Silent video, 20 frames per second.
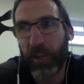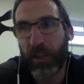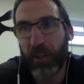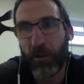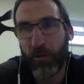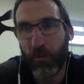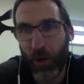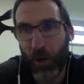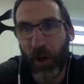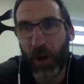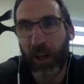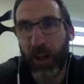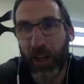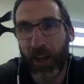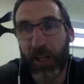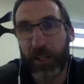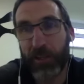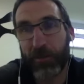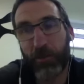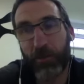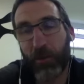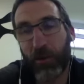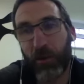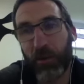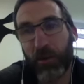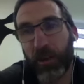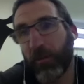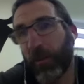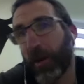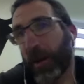you work in a
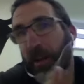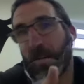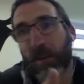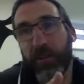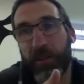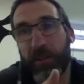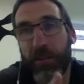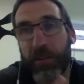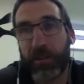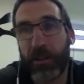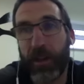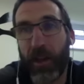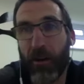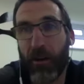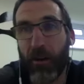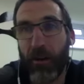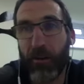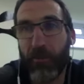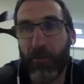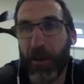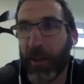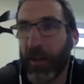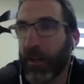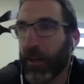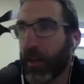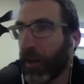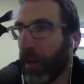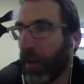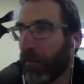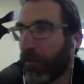sport, it might not necessarily be
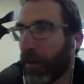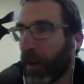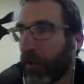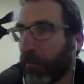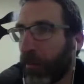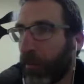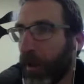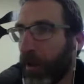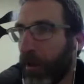rugby.